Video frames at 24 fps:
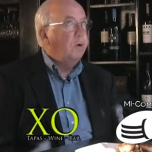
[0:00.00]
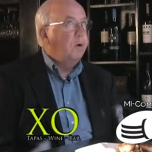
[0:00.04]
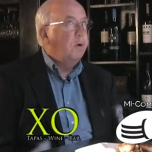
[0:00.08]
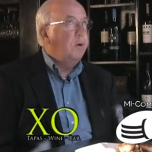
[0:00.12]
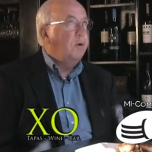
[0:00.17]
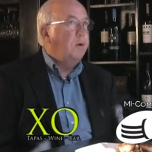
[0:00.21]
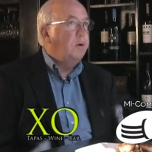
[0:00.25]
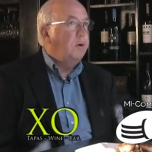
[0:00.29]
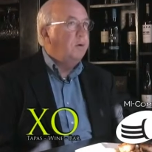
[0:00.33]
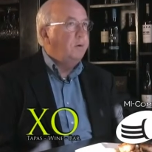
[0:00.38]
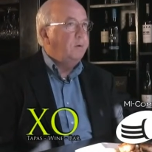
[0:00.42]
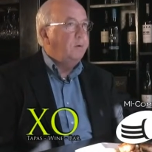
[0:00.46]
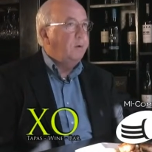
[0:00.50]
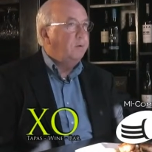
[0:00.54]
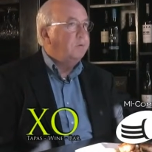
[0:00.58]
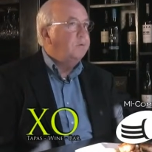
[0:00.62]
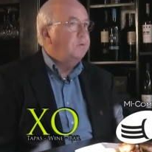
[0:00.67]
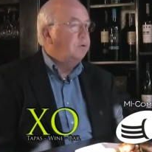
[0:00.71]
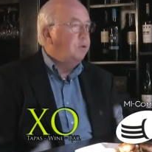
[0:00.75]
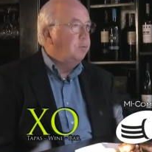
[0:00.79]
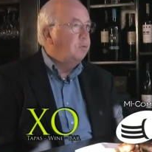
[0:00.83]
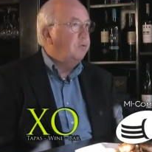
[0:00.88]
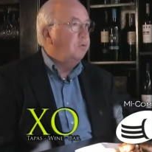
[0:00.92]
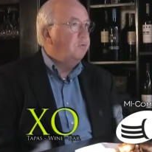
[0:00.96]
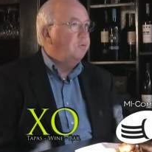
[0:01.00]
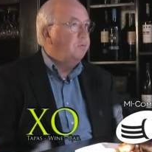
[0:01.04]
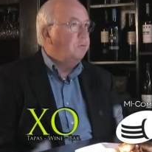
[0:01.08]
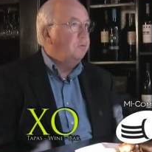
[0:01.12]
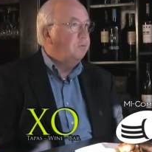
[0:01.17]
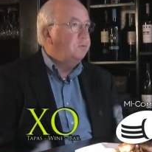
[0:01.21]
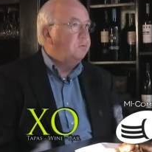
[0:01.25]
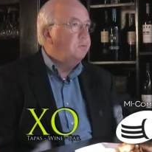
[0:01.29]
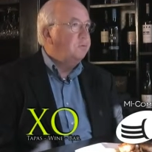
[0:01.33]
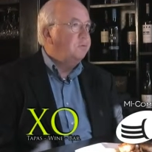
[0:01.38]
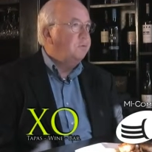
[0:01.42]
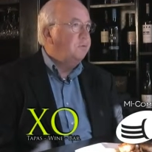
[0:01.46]
on a, an October
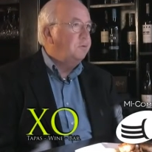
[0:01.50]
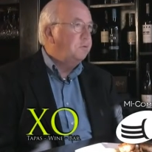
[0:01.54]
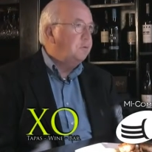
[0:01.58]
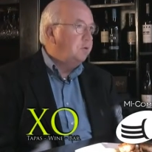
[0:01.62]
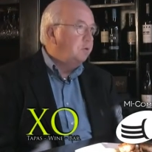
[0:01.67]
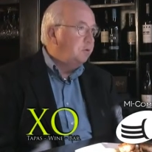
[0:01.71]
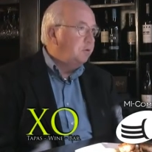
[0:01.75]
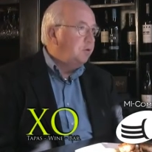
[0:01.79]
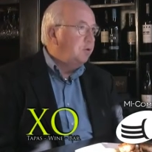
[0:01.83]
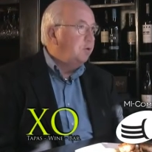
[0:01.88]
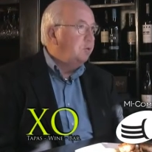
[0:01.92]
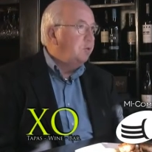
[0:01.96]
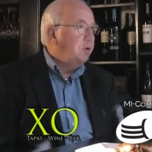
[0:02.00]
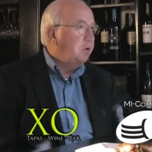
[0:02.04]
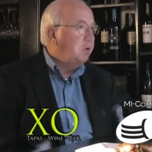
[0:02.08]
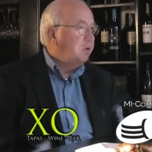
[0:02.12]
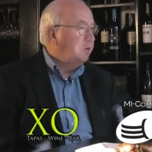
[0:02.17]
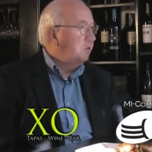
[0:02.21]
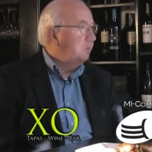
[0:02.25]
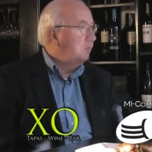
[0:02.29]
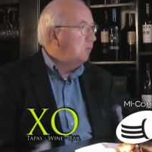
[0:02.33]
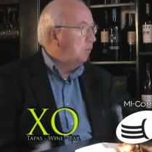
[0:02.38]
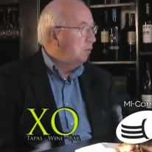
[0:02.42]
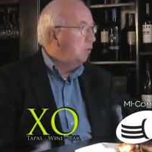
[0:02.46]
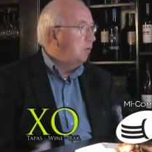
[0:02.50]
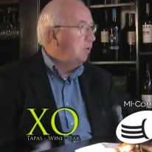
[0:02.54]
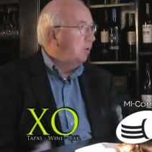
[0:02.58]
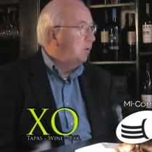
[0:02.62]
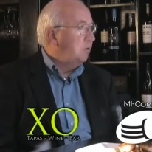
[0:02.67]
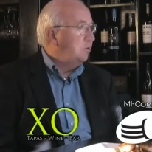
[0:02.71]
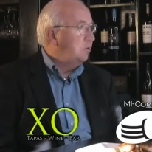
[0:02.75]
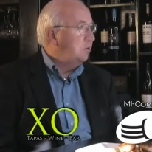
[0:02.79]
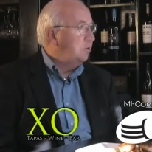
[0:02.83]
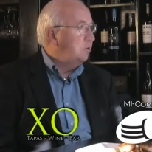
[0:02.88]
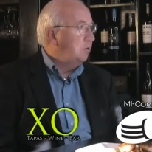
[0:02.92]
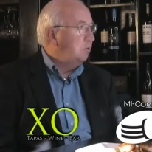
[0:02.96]
1st fiscal year because of our
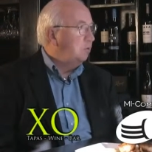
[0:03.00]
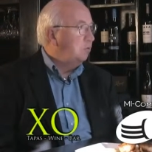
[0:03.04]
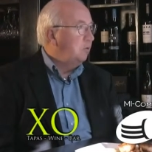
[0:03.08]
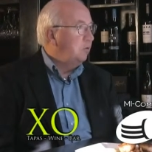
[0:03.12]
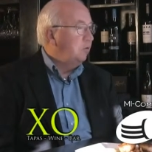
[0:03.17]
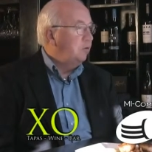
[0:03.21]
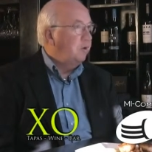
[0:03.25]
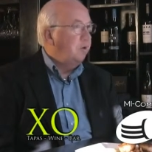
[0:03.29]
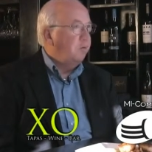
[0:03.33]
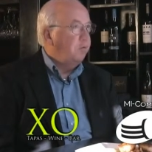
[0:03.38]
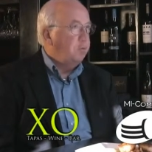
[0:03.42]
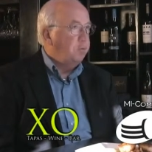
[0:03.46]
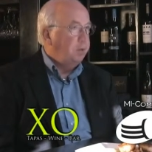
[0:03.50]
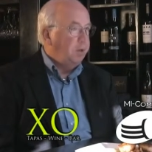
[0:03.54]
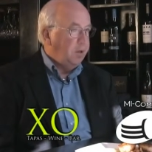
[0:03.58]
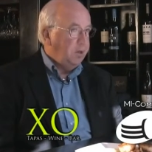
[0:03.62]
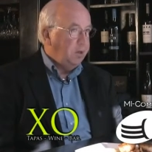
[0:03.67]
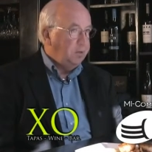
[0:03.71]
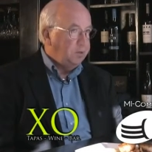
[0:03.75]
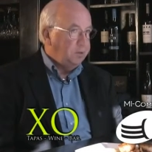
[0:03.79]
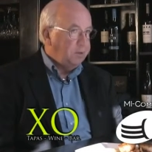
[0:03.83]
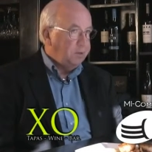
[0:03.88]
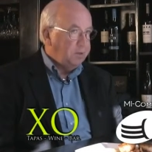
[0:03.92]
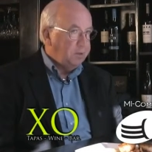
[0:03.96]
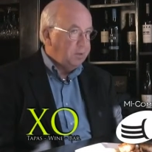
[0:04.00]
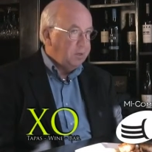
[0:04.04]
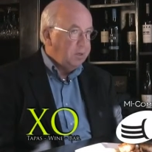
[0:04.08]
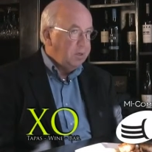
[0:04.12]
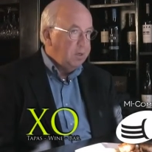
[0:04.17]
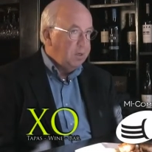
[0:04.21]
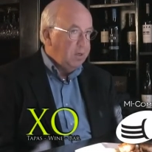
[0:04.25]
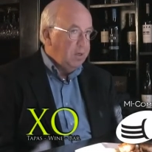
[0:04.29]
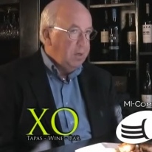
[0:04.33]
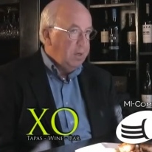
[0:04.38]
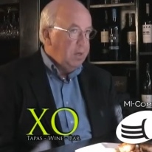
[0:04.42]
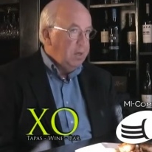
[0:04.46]
relationship with the government agency.
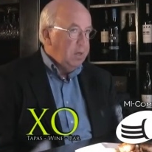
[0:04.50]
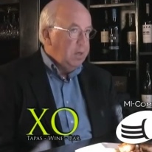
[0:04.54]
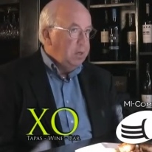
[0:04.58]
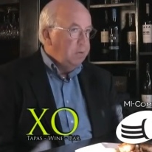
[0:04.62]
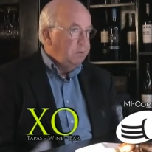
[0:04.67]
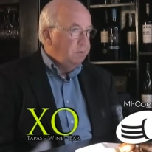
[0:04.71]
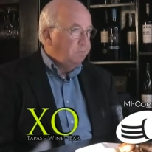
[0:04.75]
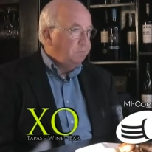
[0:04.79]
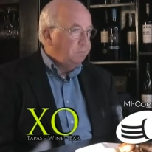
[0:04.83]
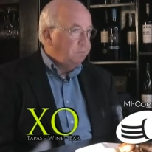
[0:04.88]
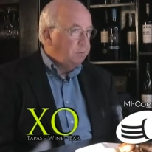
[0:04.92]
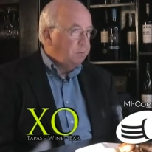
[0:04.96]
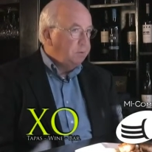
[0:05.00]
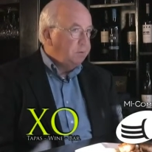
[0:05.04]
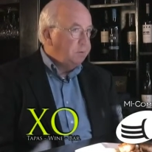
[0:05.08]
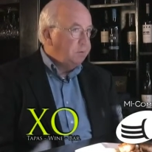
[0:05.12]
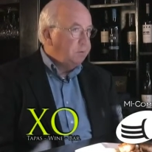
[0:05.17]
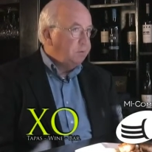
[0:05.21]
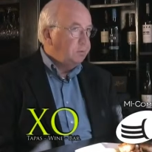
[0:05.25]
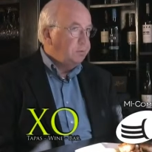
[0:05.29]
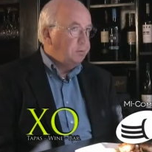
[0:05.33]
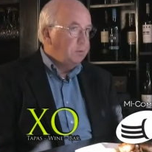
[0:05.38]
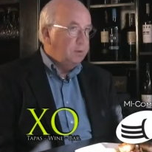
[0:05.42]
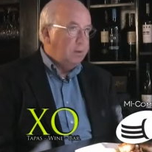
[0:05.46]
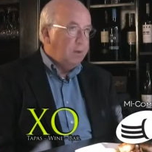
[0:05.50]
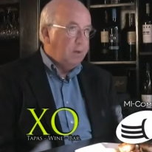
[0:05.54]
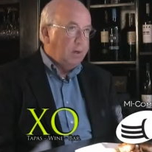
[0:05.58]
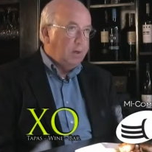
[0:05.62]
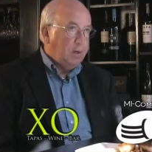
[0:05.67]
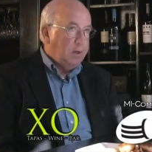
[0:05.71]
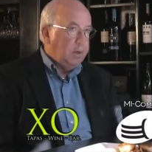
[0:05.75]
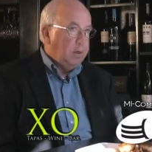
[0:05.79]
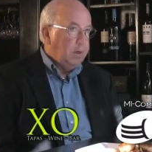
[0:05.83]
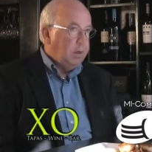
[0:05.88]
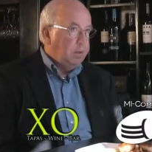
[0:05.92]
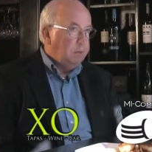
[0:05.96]
Mm-hmm the first
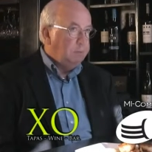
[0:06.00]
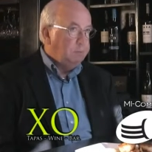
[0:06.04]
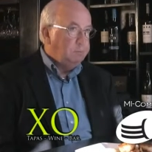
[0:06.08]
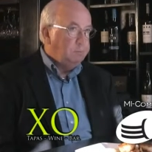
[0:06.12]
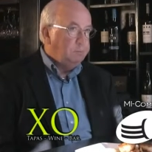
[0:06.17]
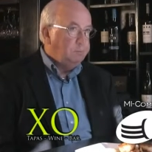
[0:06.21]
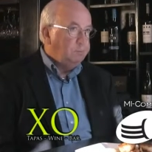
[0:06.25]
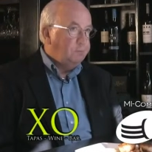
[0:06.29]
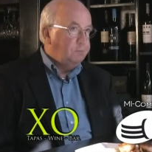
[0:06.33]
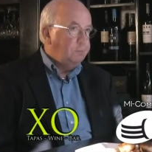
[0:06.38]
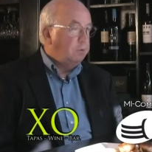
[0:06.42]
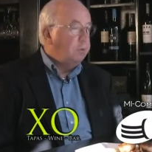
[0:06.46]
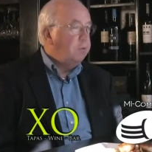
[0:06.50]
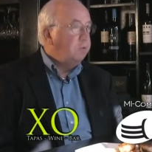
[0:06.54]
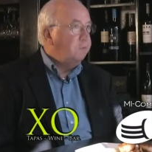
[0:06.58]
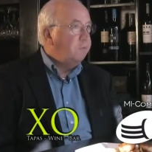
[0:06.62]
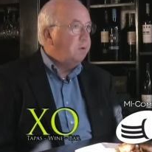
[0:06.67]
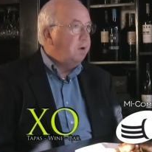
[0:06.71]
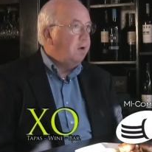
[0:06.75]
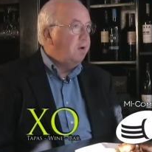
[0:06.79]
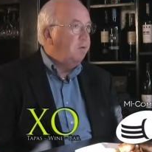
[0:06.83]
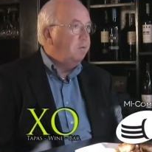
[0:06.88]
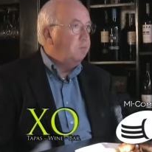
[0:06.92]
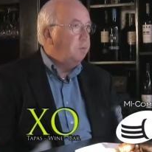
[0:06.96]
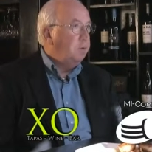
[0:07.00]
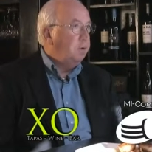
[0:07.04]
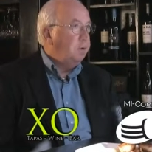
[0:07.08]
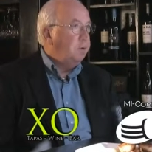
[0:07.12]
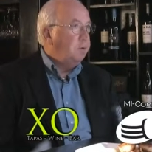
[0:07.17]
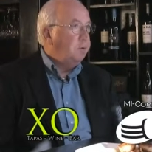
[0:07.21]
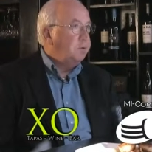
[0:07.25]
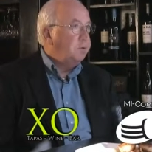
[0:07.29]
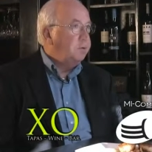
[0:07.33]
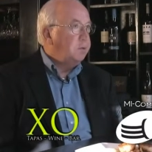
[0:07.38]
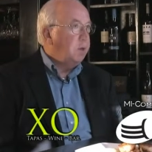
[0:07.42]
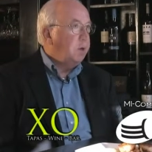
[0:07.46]
um, four or five
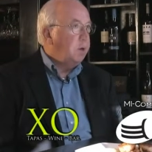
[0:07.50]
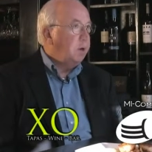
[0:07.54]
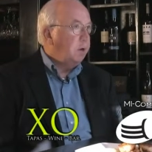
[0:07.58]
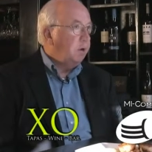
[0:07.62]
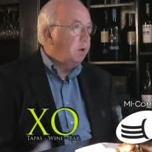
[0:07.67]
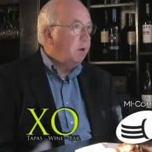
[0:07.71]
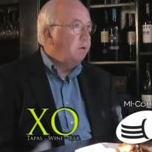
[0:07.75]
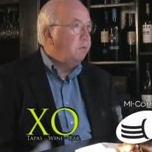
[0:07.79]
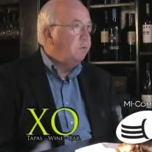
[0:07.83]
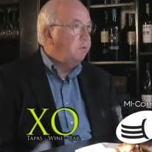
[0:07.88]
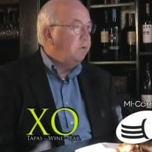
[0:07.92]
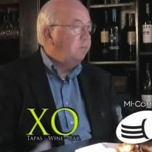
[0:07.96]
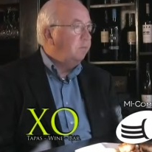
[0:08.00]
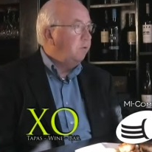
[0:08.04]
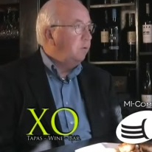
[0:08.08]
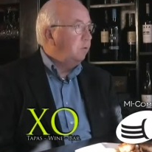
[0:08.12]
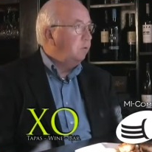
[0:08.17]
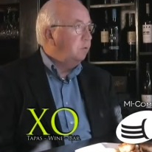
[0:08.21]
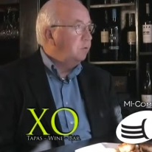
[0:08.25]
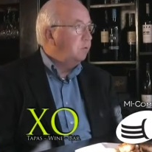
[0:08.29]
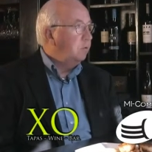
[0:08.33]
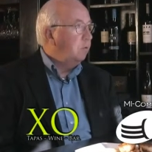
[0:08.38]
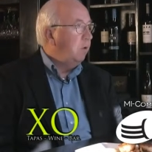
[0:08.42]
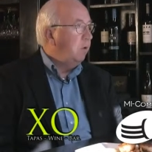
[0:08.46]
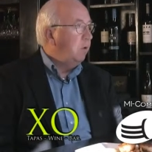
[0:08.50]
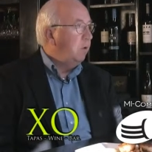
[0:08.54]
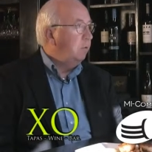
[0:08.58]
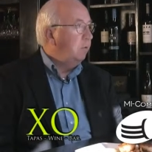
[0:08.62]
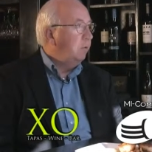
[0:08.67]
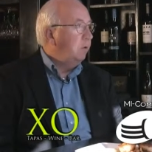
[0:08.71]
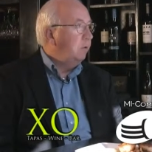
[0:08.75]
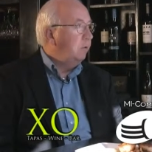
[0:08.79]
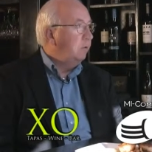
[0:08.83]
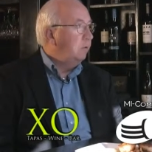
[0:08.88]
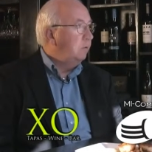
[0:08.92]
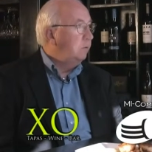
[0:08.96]
months, our activity was quite a
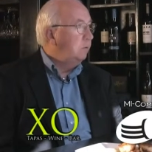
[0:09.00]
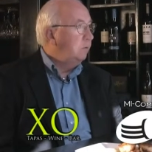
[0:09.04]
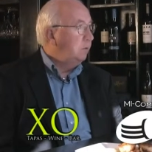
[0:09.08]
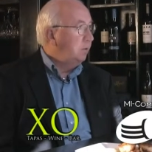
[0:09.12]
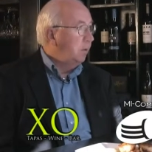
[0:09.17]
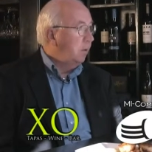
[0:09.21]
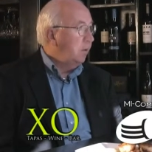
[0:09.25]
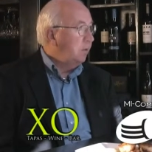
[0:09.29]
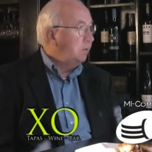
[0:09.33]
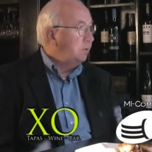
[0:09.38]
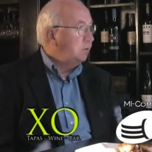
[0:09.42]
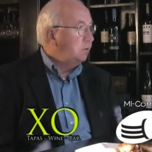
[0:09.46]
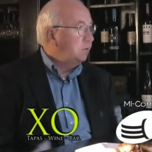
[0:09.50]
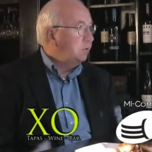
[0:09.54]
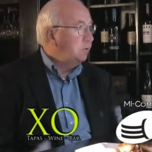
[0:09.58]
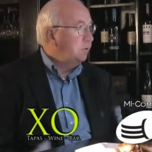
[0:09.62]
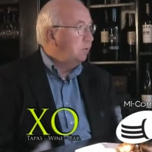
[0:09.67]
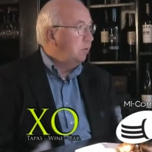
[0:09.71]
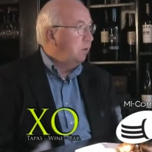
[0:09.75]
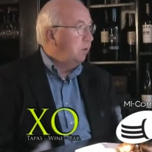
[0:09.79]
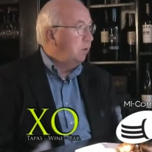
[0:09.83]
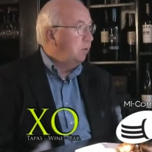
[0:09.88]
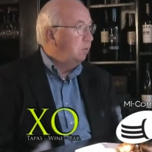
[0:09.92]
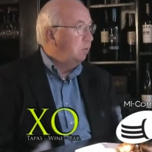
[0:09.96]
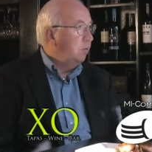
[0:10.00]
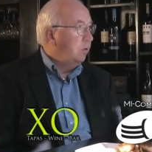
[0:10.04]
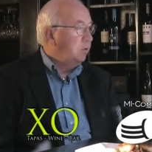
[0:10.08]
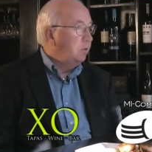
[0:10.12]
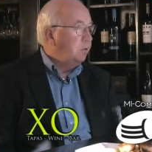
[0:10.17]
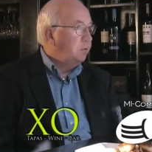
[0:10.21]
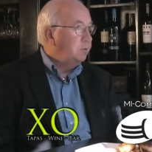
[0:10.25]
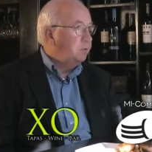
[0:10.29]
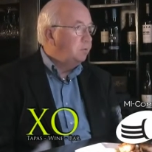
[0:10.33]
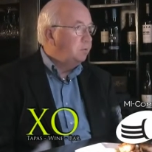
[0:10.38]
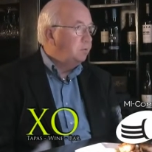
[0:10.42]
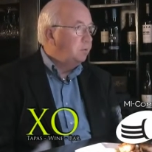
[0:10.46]
bit less than it hmm.
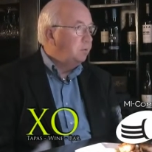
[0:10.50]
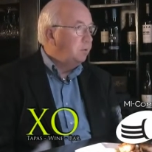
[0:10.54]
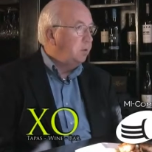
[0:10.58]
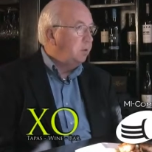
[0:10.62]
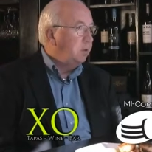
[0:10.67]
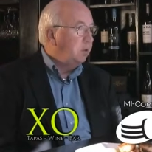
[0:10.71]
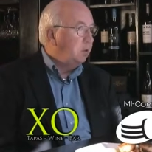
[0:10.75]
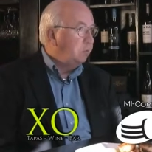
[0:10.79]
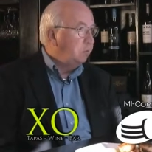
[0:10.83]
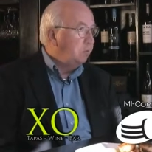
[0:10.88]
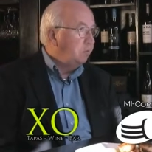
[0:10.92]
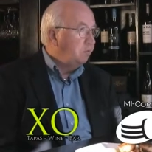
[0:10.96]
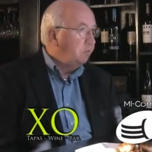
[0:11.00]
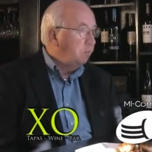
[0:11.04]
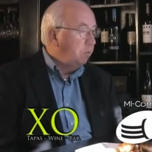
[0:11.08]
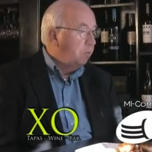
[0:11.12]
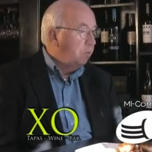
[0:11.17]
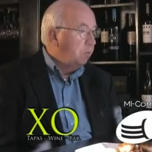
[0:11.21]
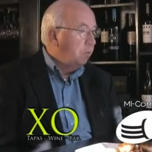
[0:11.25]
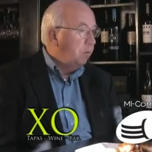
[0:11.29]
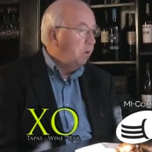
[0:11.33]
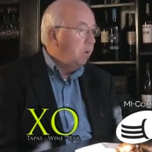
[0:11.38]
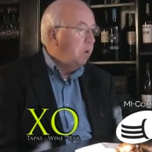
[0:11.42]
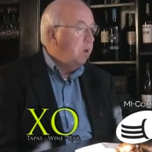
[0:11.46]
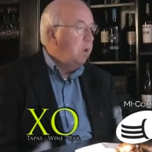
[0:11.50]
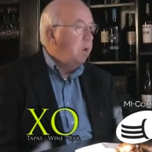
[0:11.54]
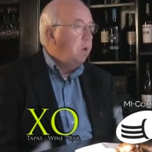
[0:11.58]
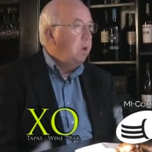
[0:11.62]
was okay. Oh, the year before.